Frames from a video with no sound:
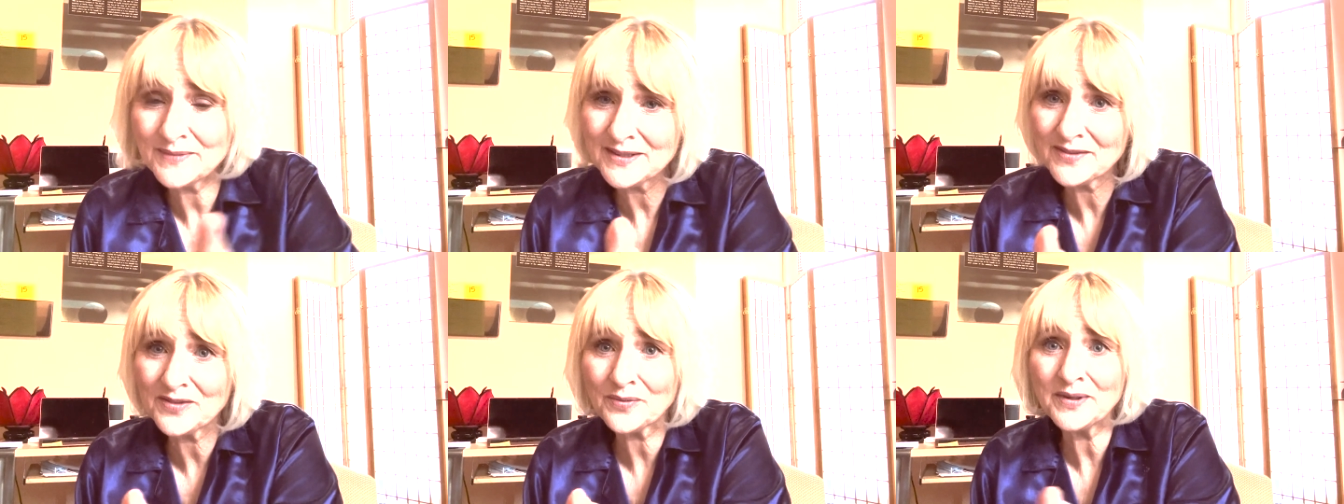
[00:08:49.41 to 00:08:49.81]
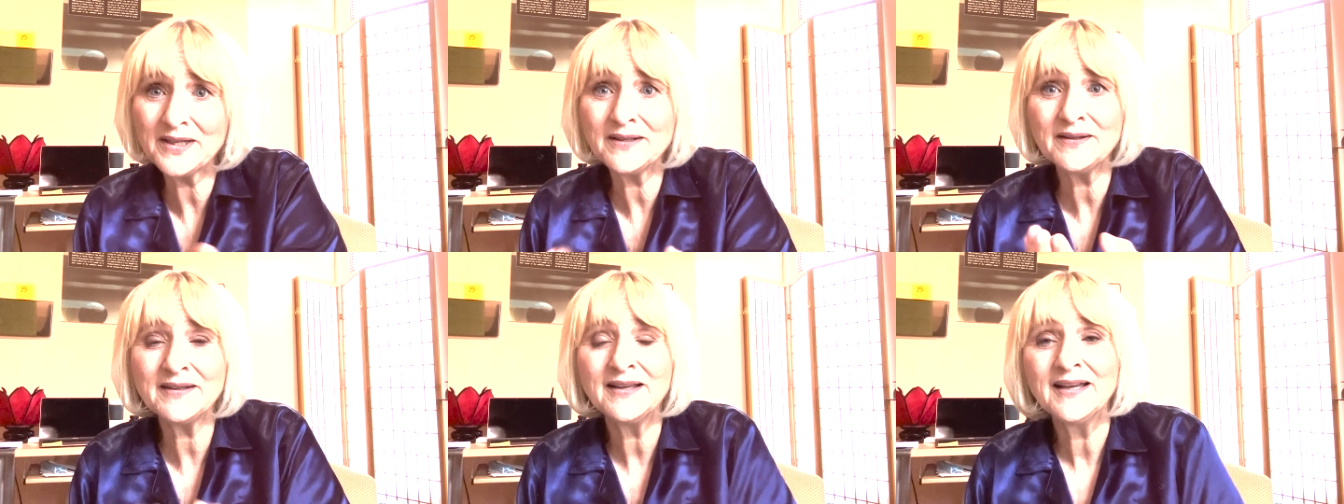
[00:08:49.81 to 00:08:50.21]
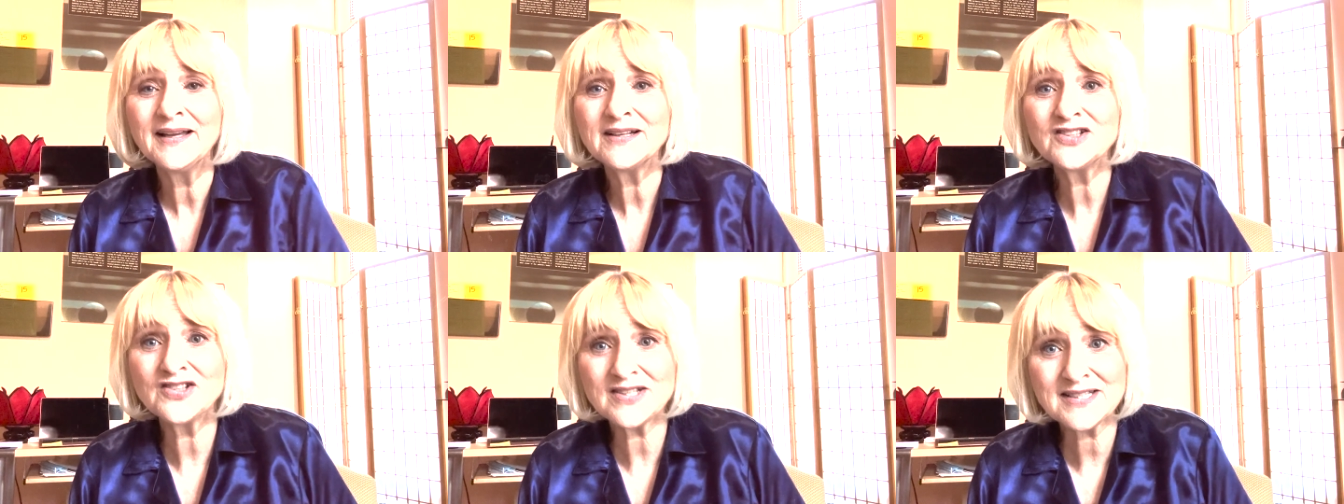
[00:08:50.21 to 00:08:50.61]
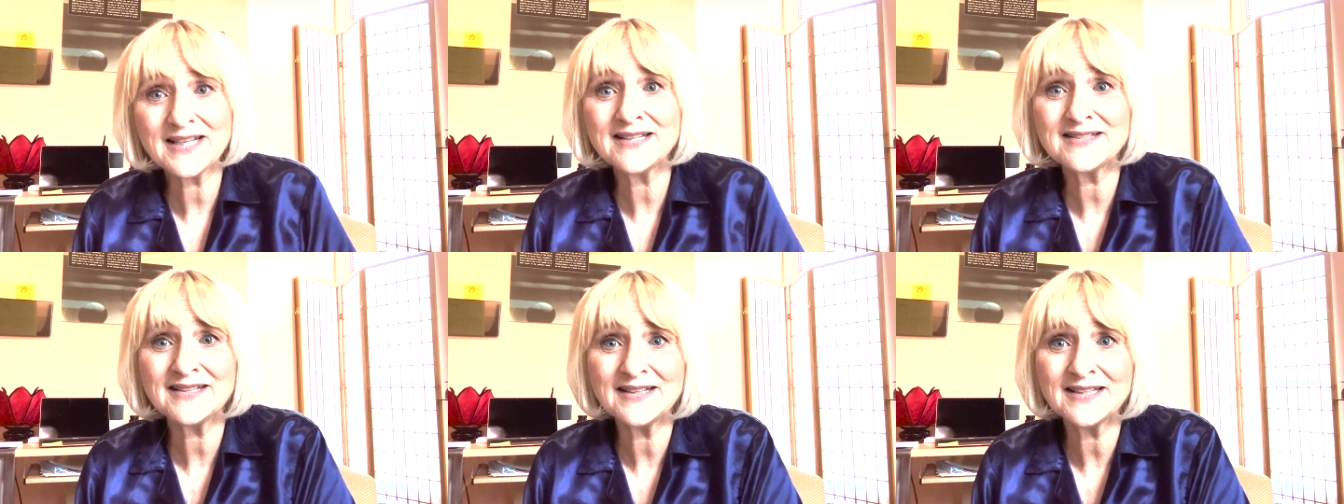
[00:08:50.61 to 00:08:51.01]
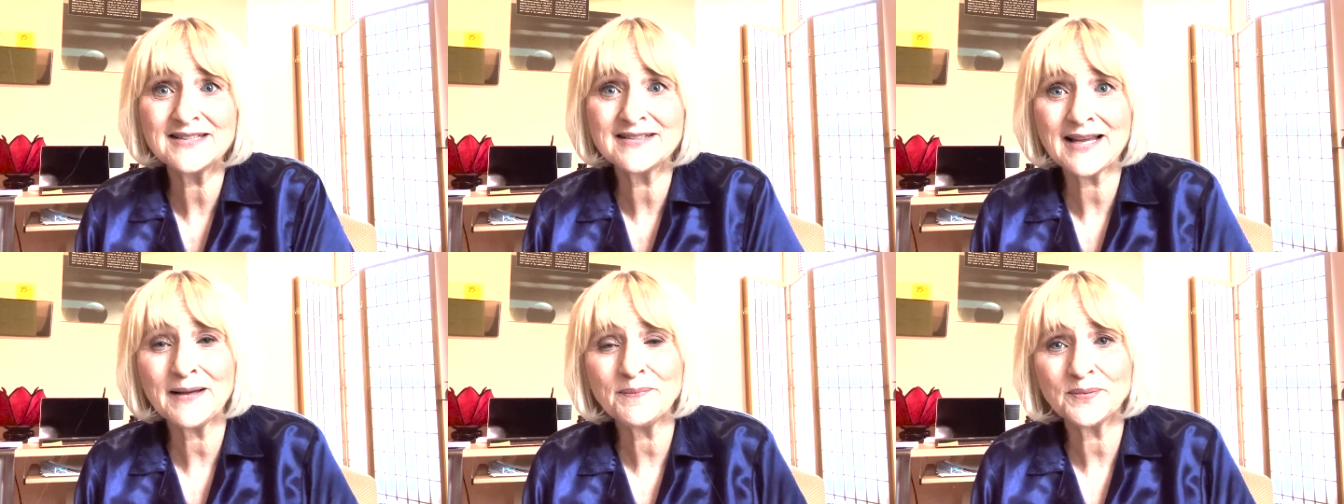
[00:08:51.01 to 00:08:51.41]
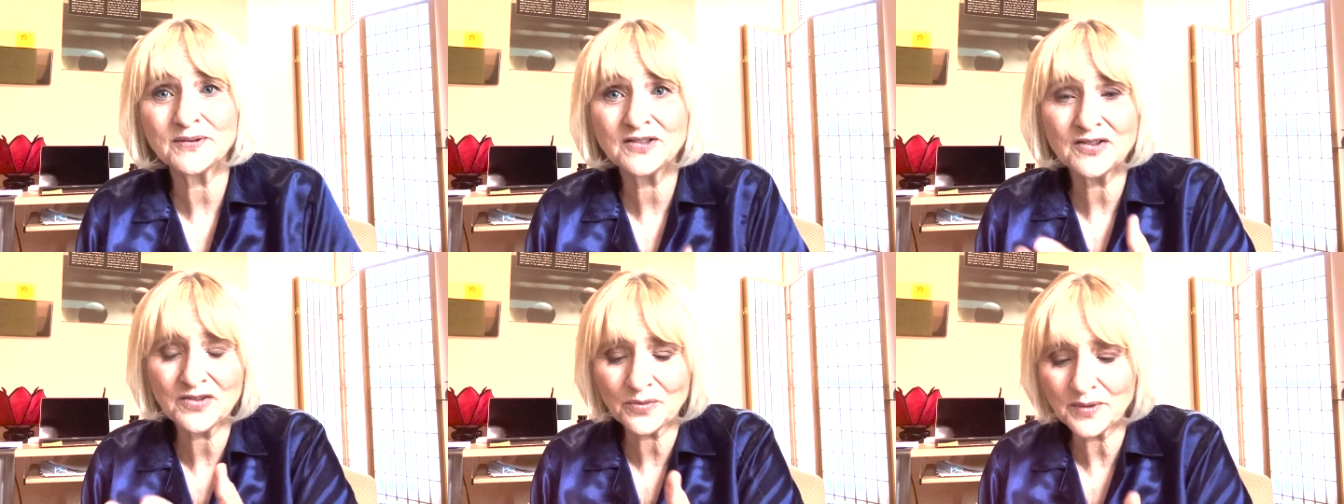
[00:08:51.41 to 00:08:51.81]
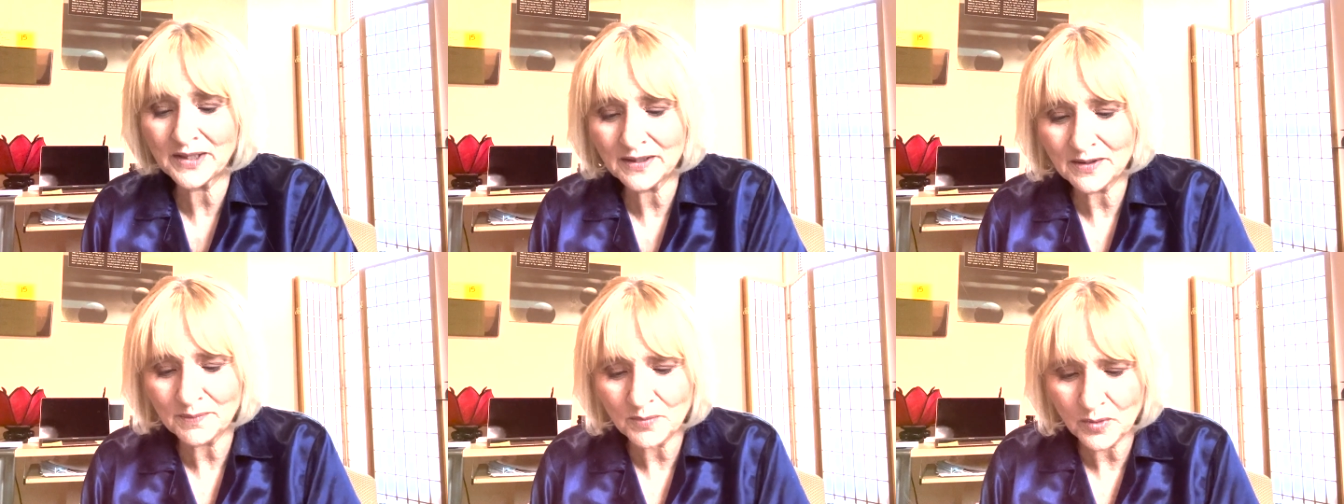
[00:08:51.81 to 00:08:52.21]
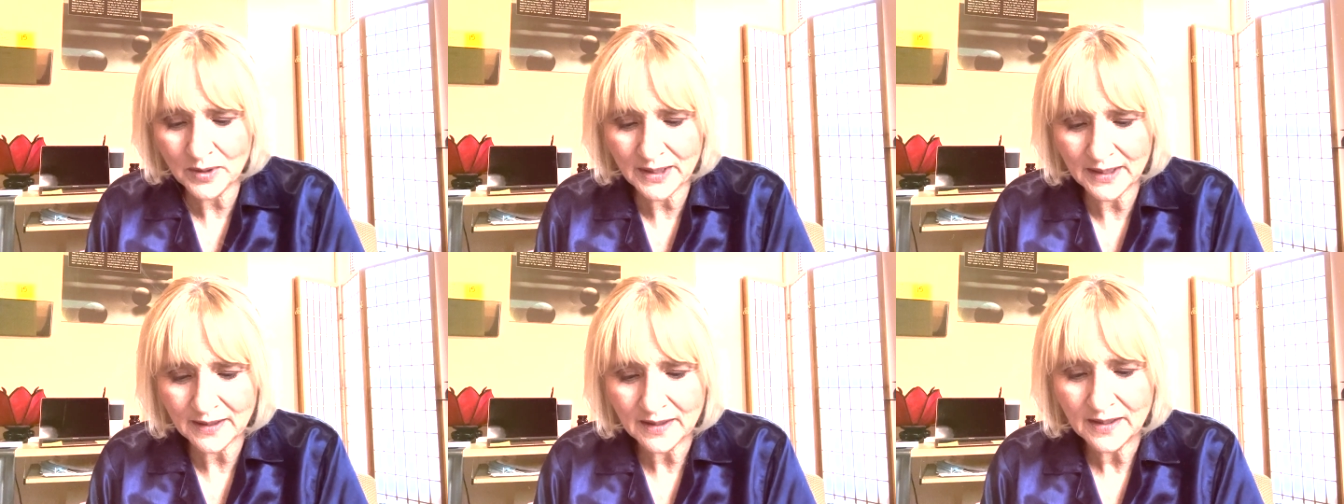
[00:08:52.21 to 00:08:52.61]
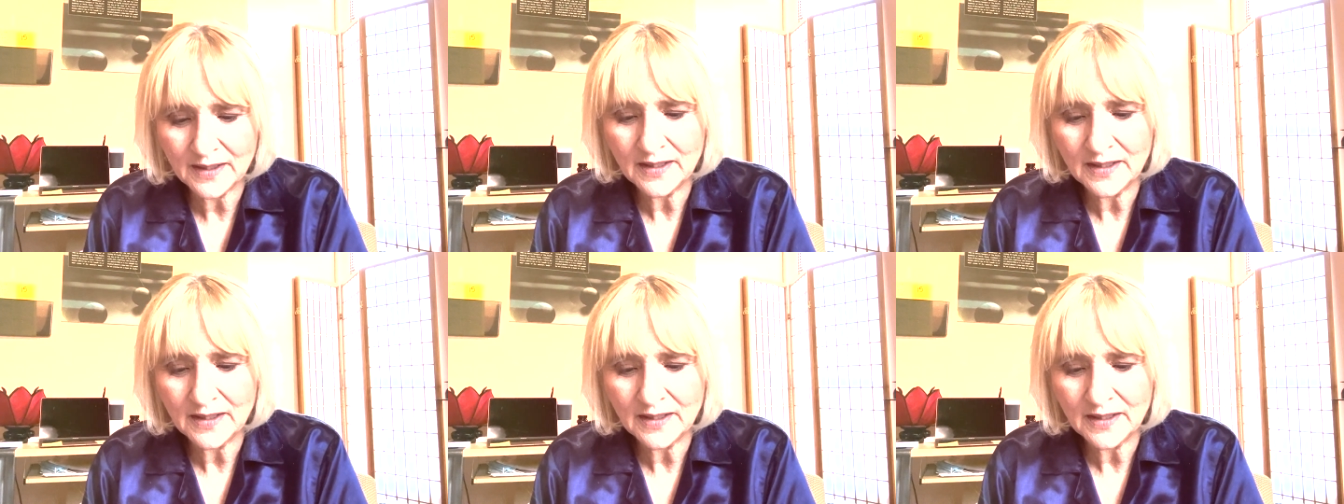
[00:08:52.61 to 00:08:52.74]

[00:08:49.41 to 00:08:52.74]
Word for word: to 3 in, just as an example, to 3 in the morning.